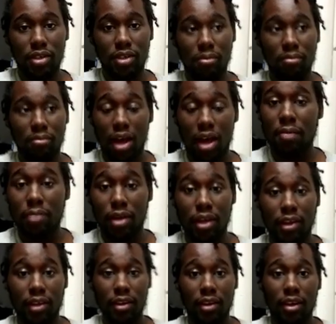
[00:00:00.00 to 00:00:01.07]
in my opinion.
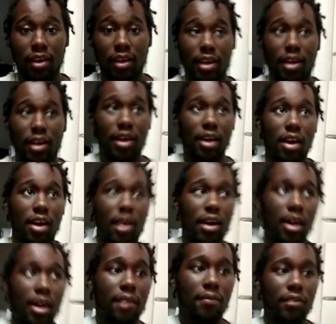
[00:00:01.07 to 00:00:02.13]

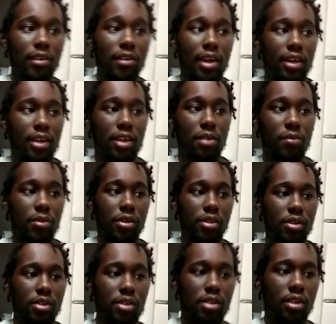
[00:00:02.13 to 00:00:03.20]
I feel like he
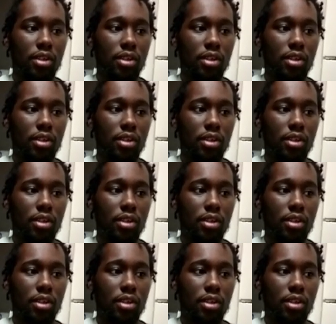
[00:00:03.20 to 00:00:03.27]
was